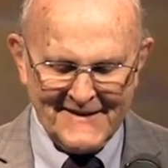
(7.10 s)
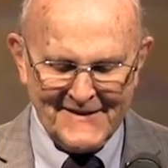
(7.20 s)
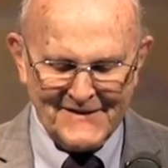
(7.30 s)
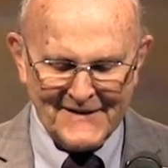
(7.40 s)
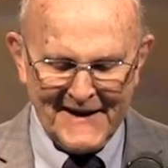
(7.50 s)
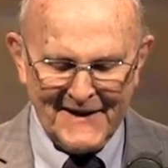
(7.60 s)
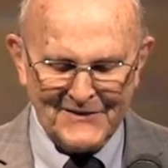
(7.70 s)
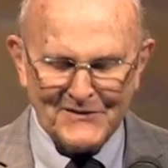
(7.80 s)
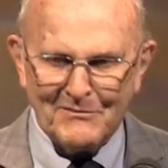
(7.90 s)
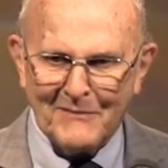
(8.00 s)
the
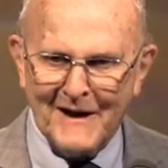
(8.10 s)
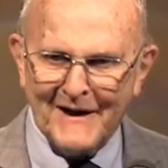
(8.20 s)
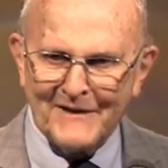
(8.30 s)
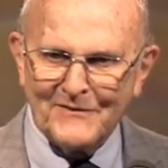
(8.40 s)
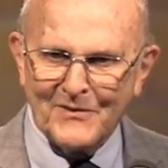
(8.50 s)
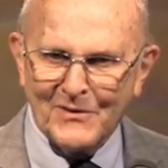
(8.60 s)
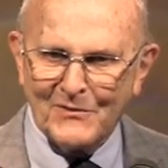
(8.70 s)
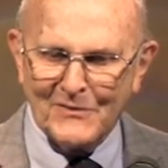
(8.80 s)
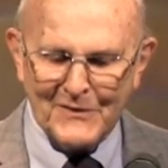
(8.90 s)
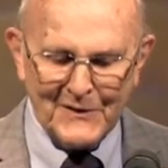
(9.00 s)
science of mind for
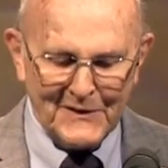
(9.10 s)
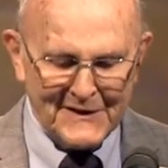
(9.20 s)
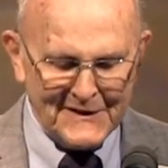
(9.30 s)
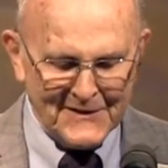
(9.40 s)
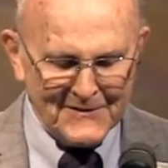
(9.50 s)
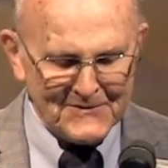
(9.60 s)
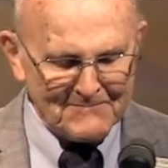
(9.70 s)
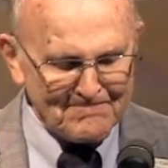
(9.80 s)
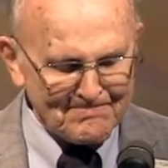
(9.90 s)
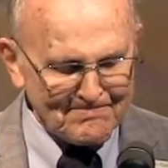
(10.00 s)
over 30 years.